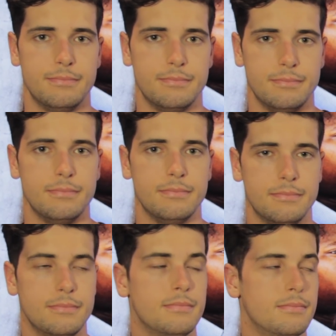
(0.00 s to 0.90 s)

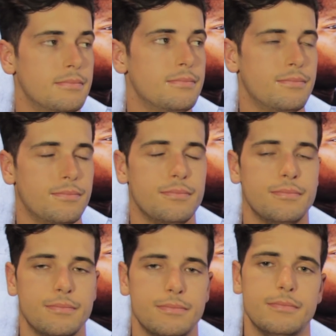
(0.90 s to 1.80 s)

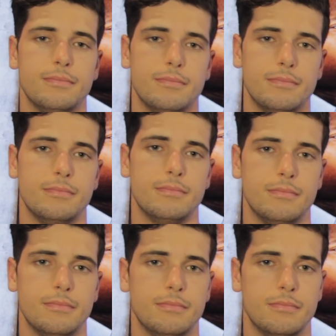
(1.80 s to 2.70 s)

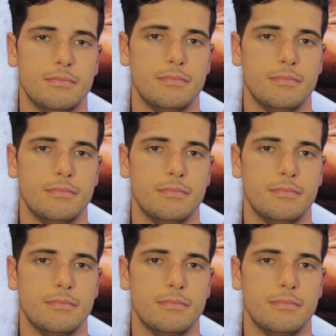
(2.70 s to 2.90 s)
The person shown says nothing.